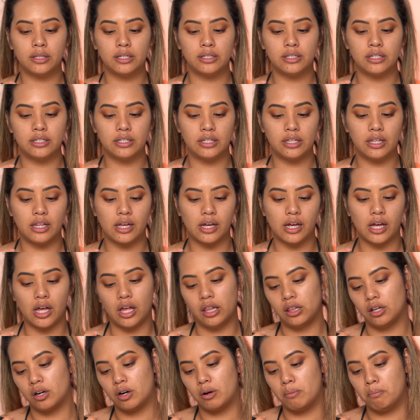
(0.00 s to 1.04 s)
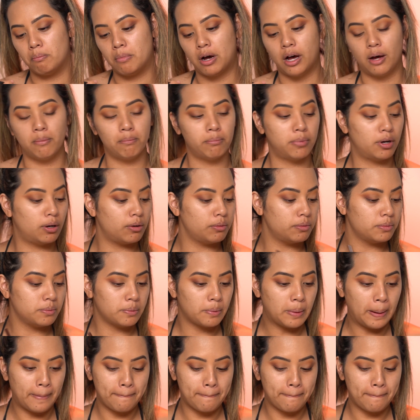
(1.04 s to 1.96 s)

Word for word: This is in the color Mambo.